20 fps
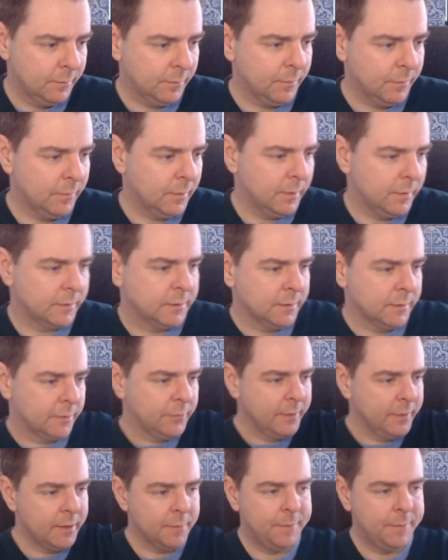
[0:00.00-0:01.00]
But
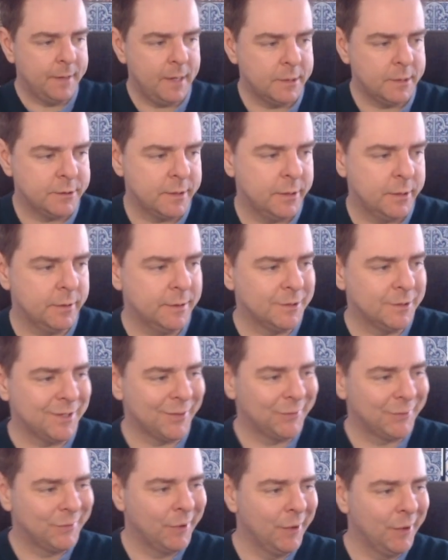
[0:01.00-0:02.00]
creating a paginator in a
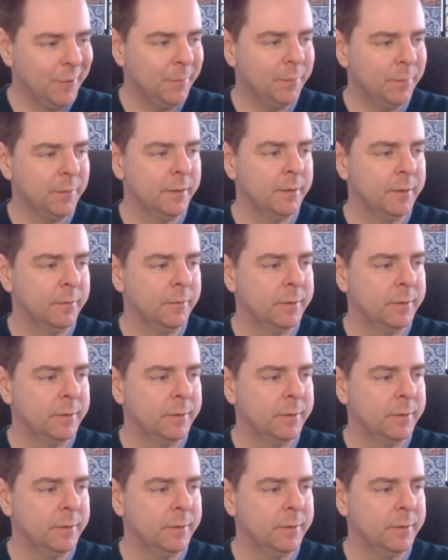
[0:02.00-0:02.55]
Django template